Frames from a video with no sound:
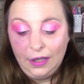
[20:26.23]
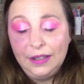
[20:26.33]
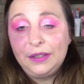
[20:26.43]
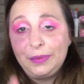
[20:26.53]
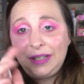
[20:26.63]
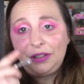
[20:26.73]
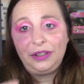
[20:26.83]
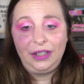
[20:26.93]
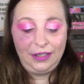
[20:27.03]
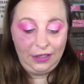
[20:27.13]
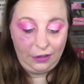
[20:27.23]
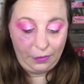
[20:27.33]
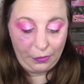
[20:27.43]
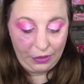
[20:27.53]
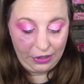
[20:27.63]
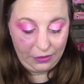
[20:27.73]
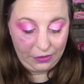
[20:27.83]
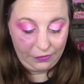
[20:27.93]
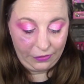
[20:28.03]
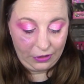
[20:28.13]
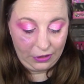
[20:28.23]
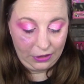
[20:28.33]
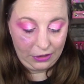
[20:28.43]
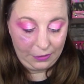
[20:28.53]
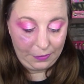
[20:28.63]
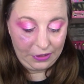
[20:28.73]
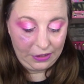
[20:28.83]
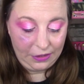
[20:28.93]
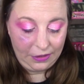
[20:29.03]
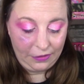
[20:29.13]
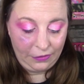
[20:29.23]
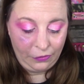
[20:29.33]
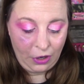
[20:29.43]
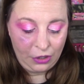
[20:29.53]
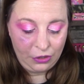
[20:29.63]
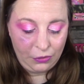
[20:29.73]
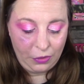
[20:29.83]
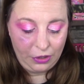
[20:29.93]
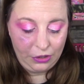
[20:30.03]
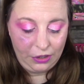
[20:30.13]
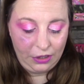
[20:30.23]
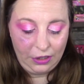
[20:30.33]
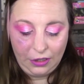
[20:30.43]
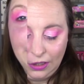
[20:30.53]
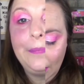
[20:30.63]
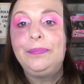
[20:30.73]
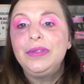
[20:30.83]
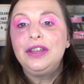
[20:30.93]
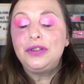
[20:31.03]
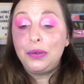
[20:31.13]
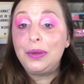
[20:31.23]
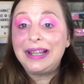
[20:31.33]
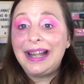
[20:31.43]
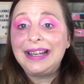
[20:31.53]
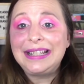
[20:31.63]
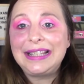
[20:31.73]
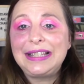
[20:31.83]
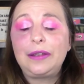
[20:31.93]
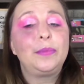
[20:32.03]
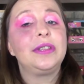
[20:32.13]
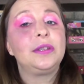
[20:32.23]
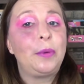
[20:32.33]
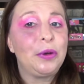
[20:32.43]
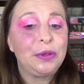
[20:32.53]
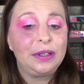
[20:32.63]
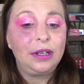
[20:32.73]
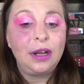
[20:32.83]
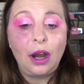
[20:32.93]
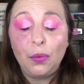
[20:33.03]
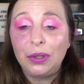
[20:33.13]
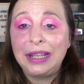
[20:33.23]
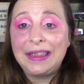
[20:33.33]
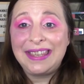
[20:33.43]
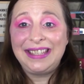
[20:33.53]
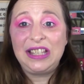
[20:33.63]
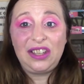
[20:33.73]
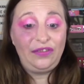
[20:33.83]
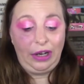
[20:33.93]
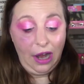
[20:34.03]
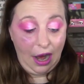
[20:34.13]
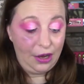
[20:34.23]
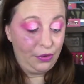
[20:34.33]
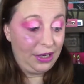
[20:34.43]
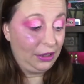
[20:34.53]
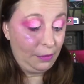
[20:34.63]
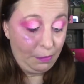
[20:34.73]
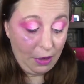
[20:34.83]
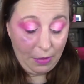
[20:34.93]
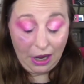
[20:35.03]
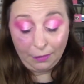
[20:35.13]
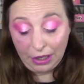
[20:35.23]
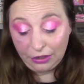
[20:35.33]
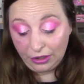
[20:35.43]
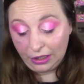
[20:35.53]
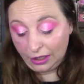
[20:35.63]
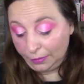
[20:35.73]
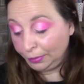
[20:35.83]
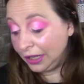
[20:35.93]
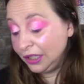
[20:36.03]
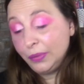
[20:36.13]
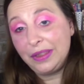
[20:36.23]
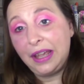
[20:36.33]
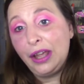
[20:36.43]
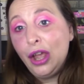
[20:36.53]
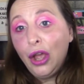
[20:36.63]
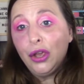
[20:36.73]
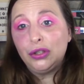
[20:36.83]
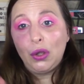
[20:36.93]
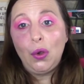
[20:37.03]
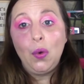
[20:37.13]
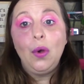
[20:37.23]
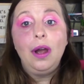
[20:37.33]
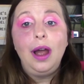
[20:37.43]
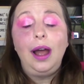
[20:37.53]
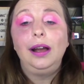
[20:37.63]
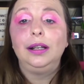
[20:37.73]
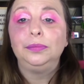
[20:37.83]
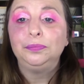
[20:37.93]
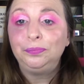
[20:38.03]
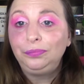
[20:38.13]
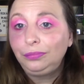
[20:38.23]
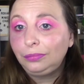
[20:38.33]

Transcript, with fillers: This one's actually concealer, but we're going to use it for our lips because I just washed it. Okay, so you can kind of see some of the sparkle in it. Not really. This is a very hydrating lip balm. I'm actually kind of impressed with it. So I'm